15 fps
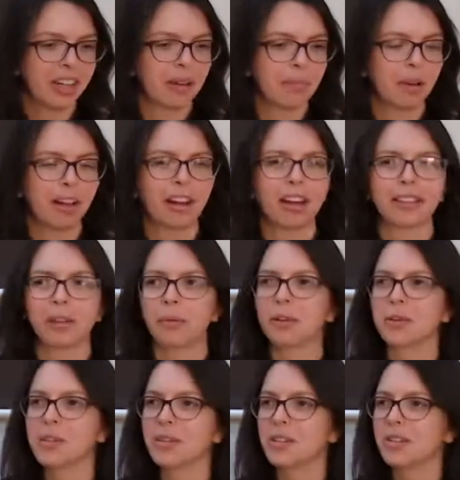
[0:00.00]
But I like that we
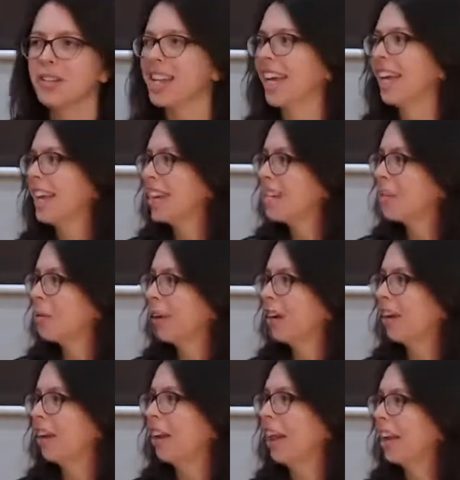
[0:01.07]
also sort of take it into
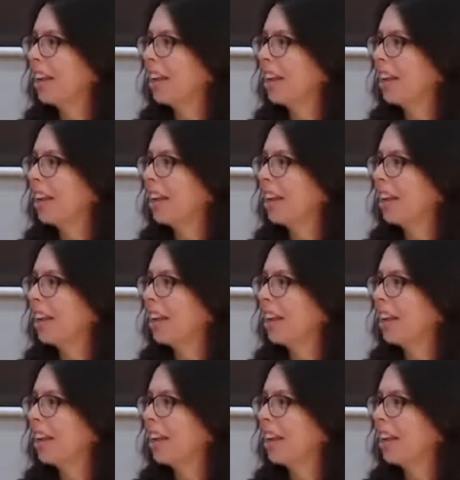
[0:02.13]
our